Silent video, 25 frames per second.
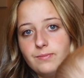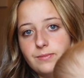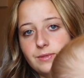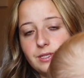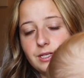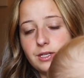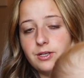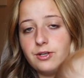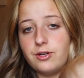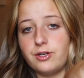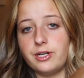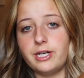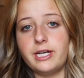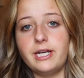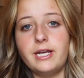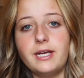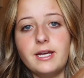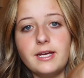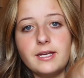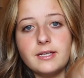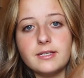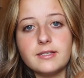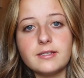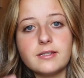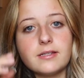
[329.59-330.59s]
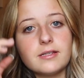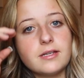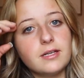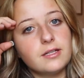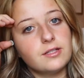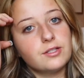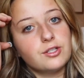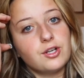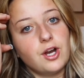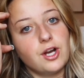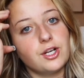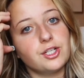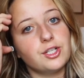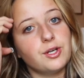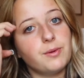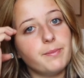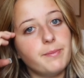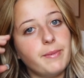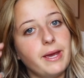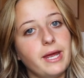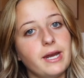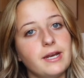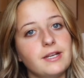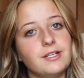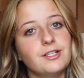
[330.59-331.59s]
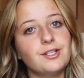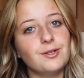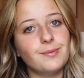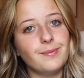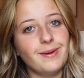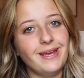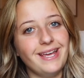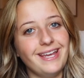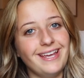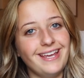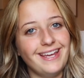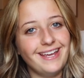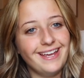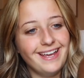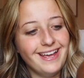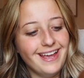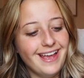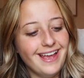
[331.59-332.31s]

degree is construction management